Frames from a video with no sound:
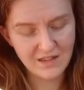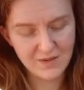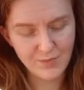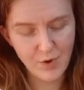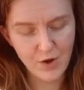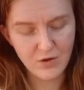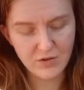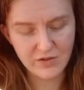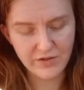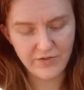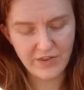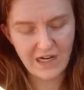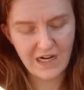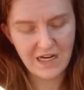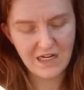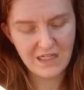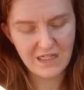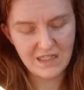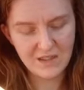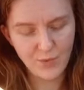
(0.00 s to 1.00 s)
smiles of the
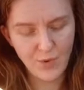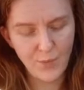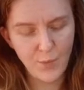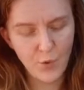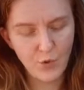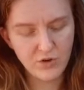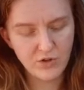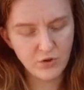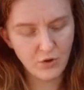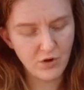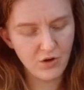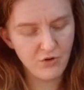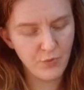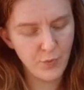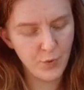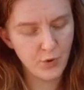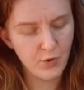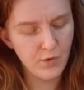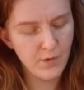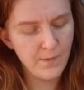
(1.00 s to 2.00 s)
ladies were more
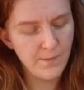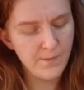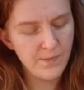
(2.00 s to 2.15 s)
intolerable.